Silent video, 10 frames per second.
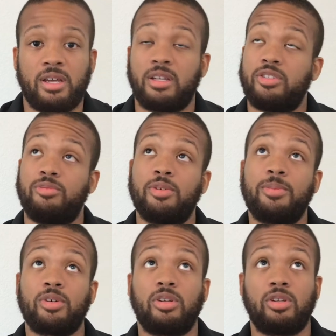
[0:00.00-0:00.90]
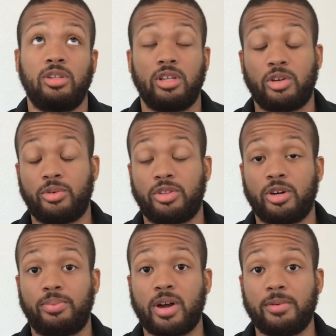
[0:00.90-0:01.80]
As you remember, with
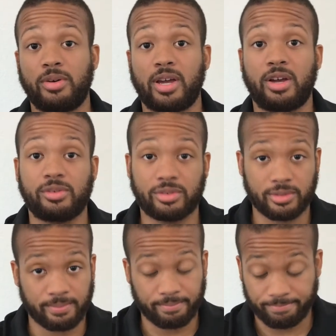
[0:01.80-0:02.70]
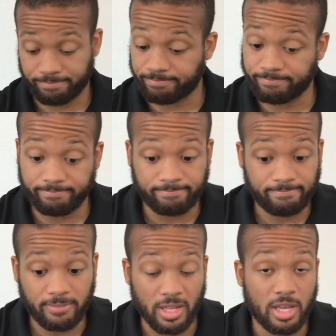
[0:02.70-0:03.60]
our primary house,
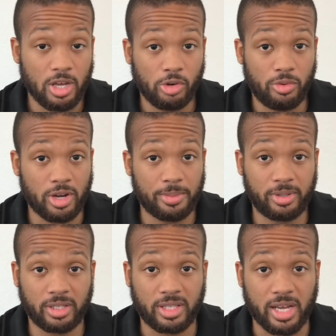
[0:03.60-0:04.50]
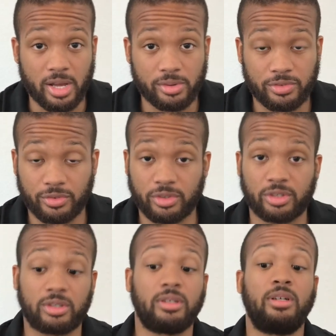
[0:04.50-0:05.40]
we were able to get the house
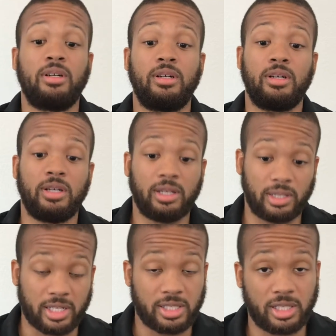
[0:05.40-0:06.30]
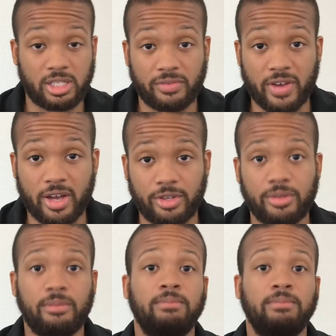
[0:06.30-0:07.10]
for less than listed value